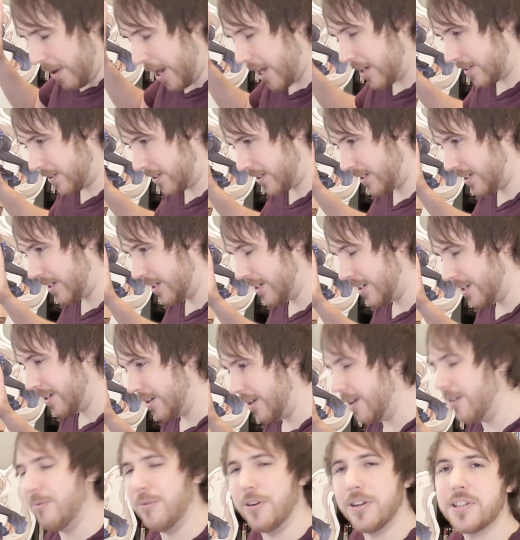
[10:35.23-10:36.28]
But
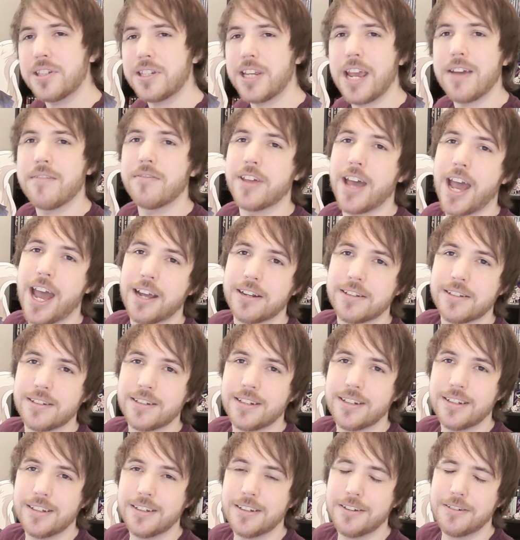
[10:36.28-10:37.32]
we'll save
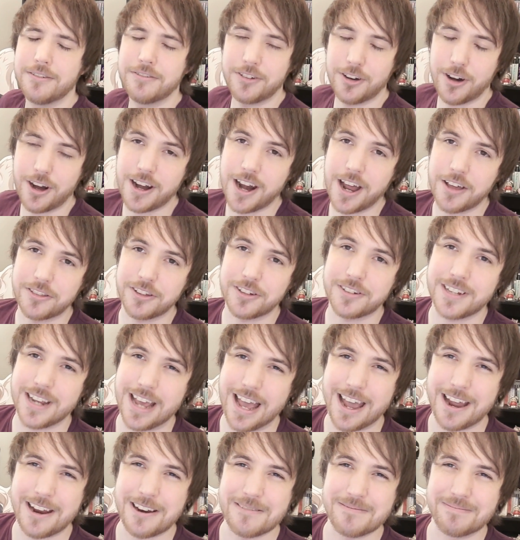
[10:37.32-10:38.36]
that for another
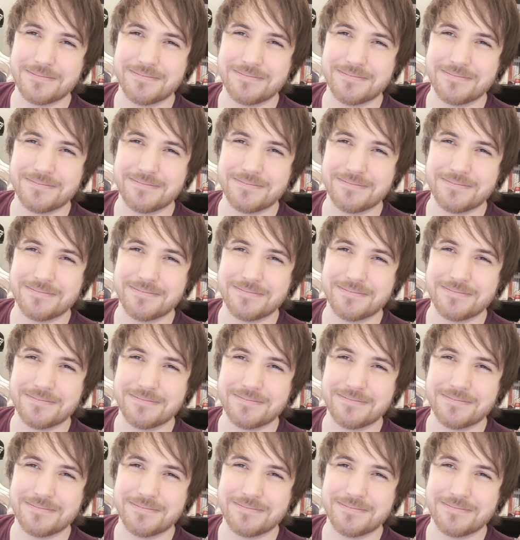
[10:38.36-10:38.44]
time.